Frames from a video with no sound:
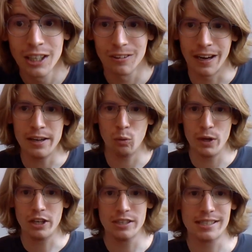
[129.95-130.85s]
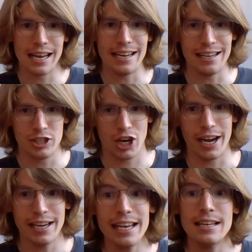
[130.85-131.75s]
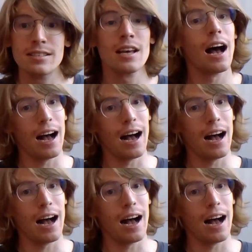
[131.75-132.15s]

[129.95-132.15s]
right, we could say in Chinese,